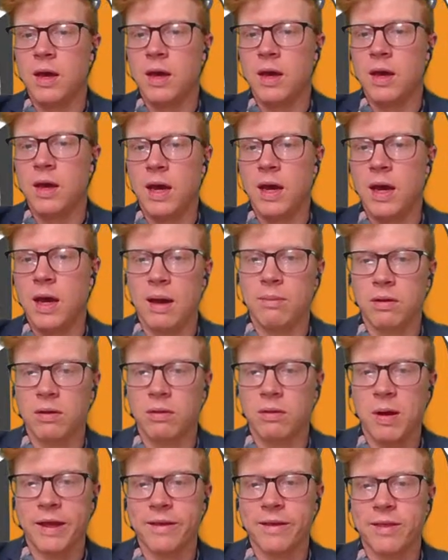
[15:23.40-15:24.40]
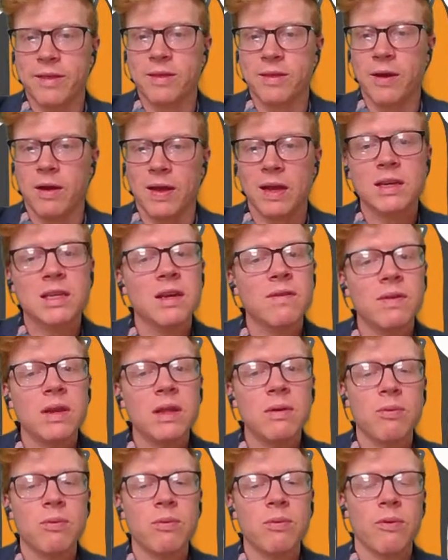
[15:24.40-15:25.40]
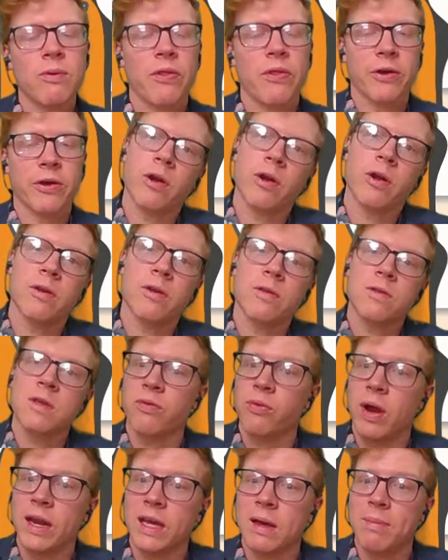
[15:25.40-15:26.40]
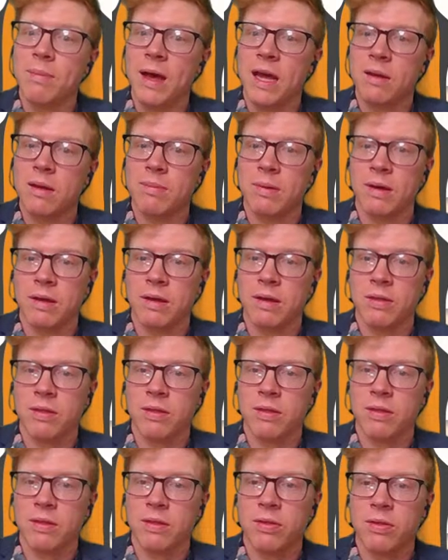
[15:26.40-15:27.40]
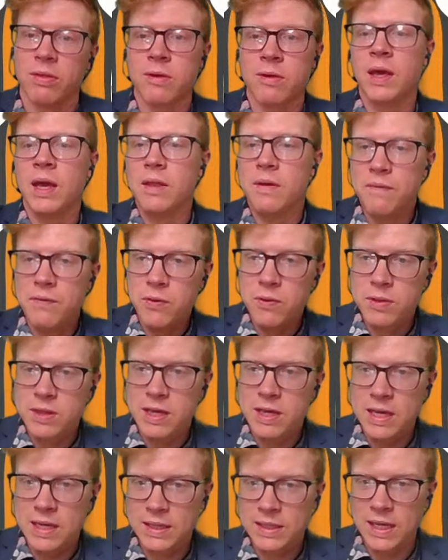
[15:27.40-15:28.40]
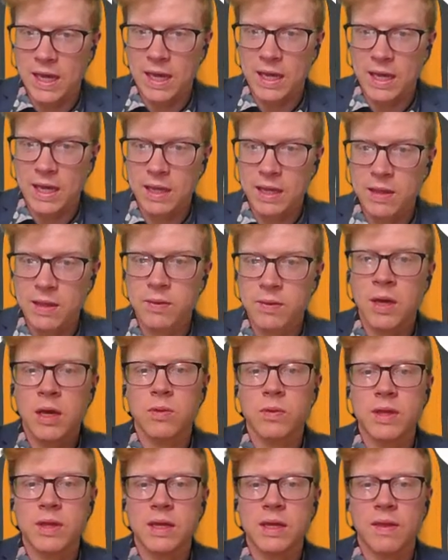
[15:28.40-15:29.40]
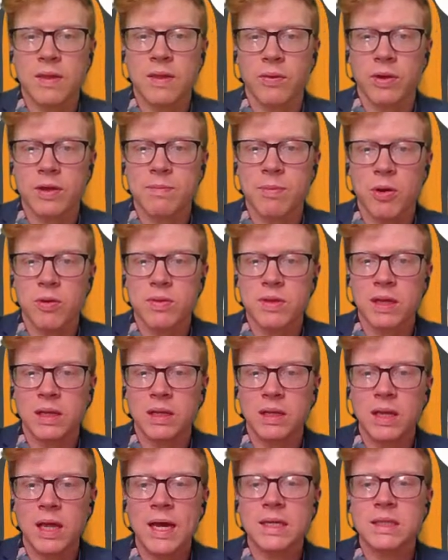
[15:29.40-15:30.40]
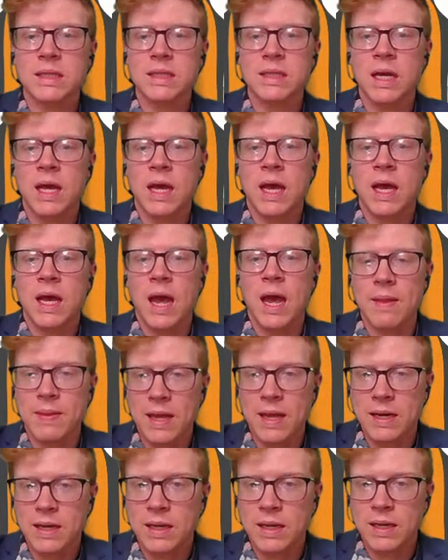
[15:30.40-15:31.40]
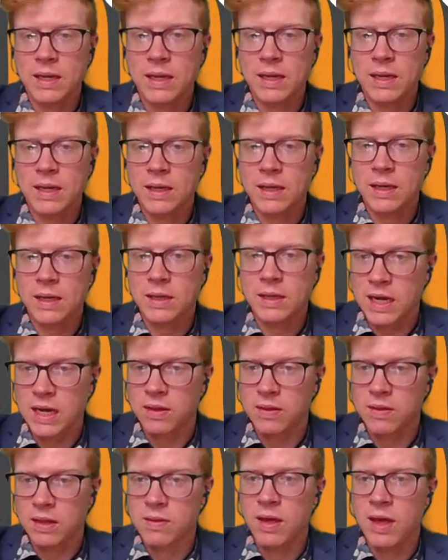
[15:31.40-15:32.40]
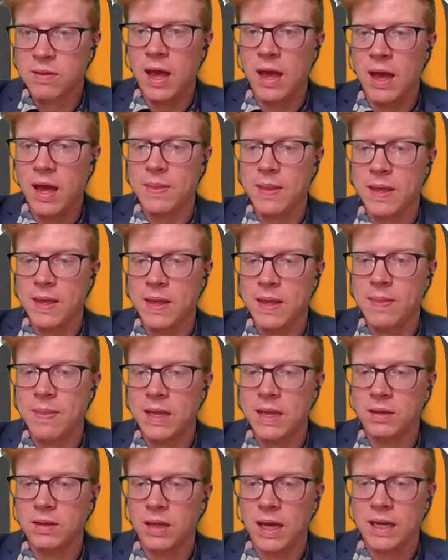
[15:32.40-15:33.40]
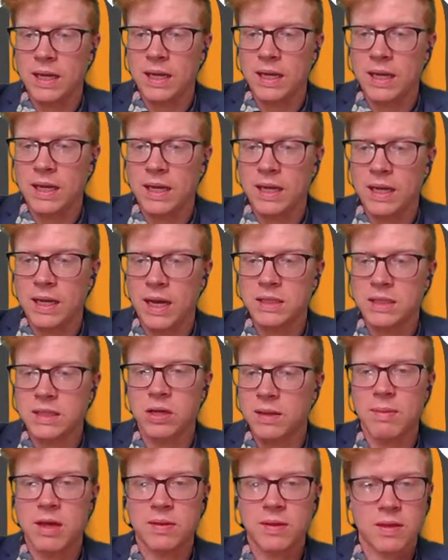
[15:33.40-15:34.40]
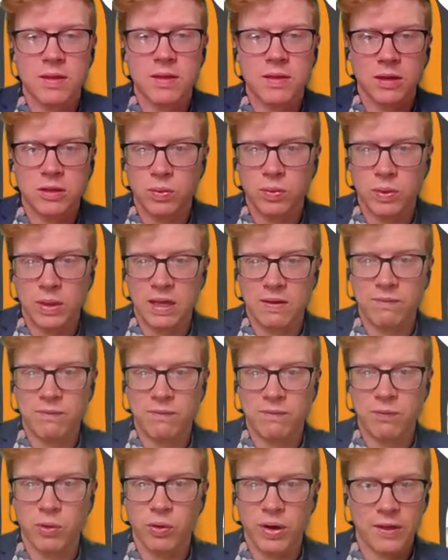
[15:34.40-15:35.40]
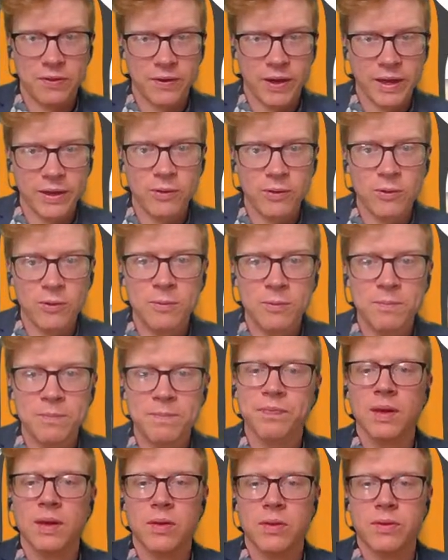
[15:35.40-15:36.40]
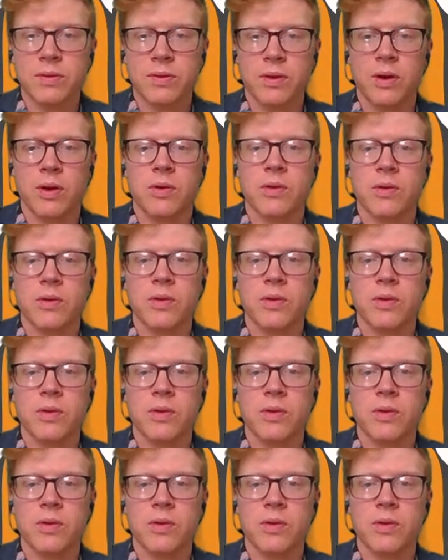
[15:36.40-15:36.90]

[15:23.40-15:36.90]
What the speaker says: little spikes of activity when the cockroach is running about a bunch. In the first 10 days, you'll see that they're exposed to light, and then darkness, and then light. You can imagine this is a 24-hour cycle. So